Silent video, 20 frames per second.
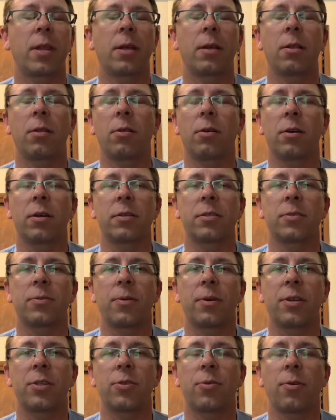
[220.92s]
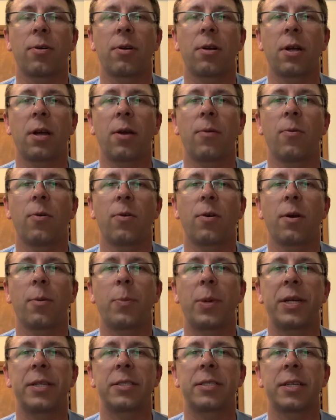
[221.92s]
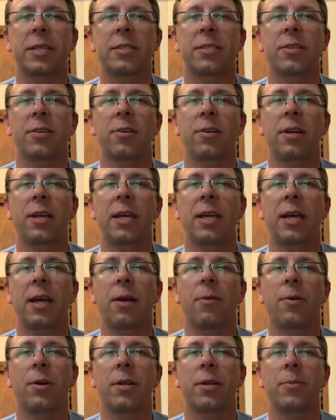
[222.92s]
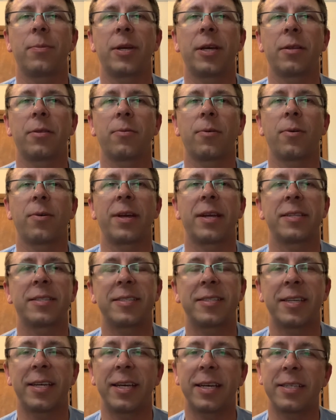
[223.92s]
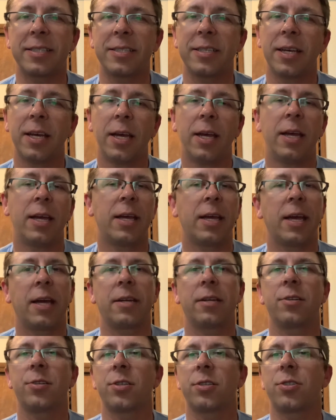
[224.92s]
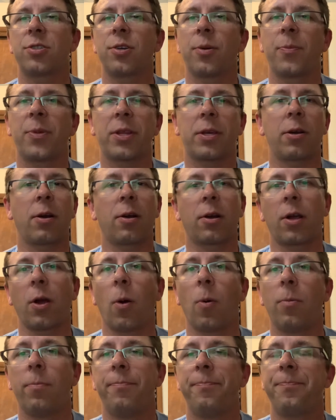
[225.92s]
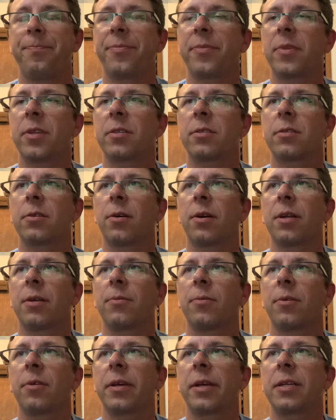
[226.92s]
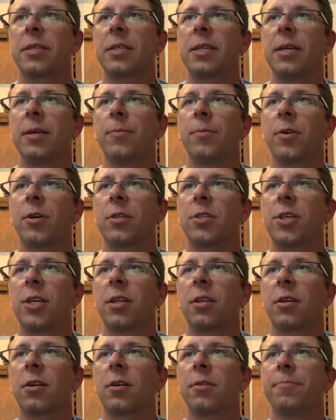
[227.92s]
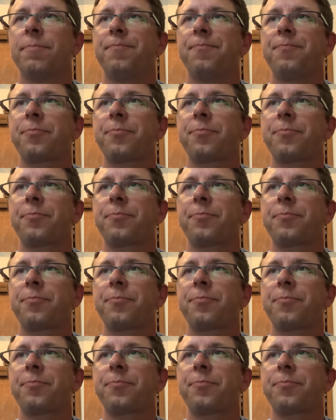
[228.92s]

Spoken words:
Long story short, I woke up at 6:30. I wanted to be on the road at 6. Had to just jump in the car, go. So I didn't really get to eat much either.